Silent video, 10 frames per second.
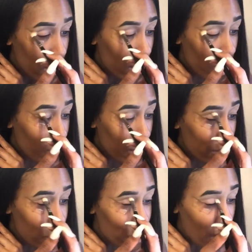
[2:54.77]
cause my
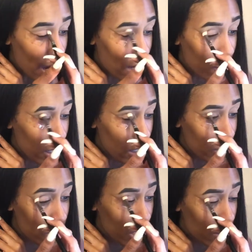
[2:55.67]
friends dragging me and
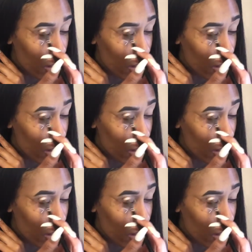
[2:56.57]
shit.